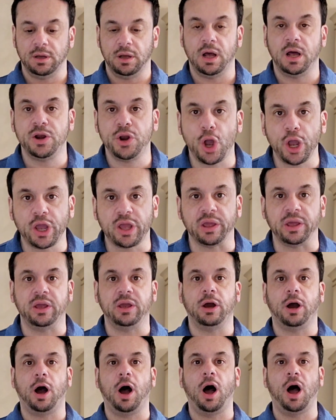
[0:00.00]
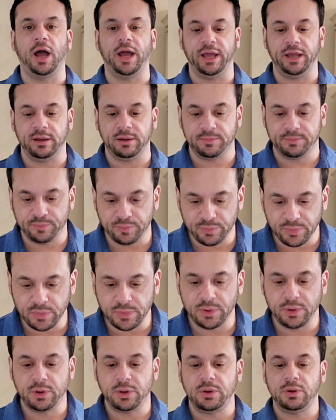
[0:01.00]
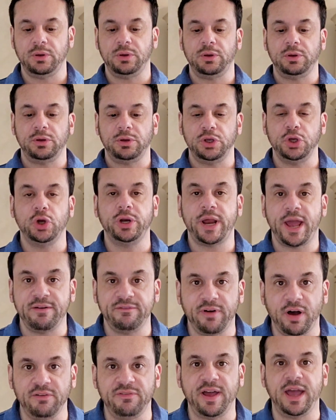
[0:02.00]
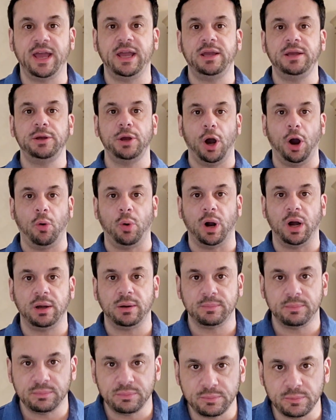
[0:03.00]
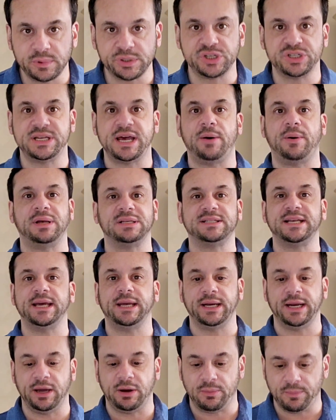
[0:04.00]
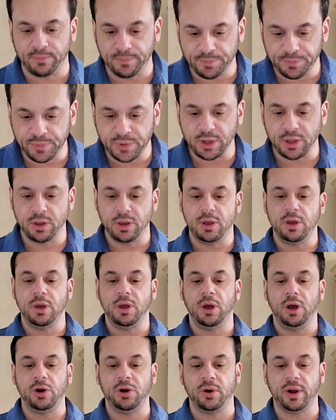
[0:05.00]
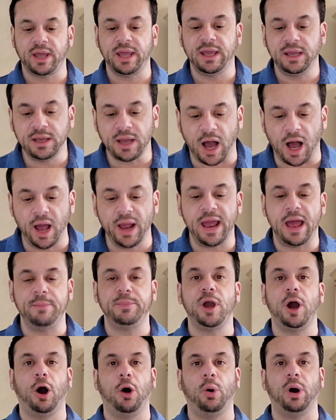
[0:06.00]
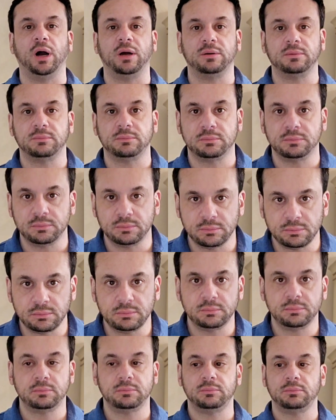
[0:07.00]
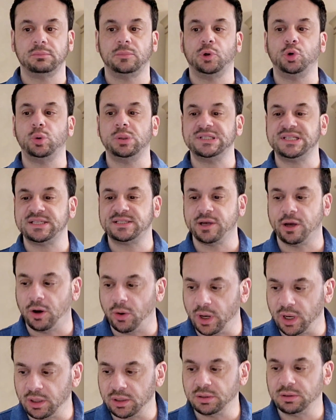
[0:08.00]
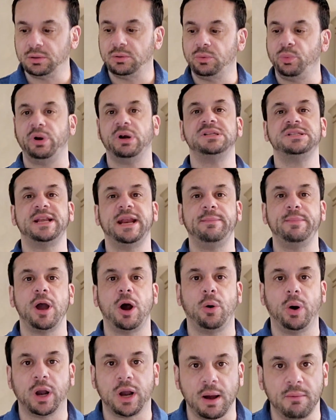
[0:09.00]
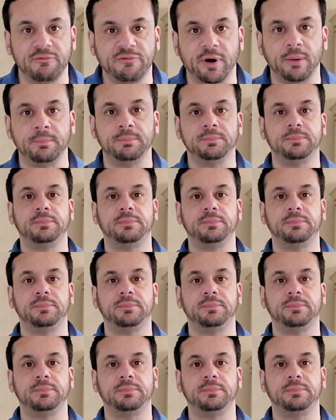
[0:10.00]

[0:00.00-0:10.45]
Anochi, I, Yud He Vav He, Yehovah, which is how I'll say it now. Anochi, I am Yehovah. Who is this Yehovah? Where does the name Yehovah come from?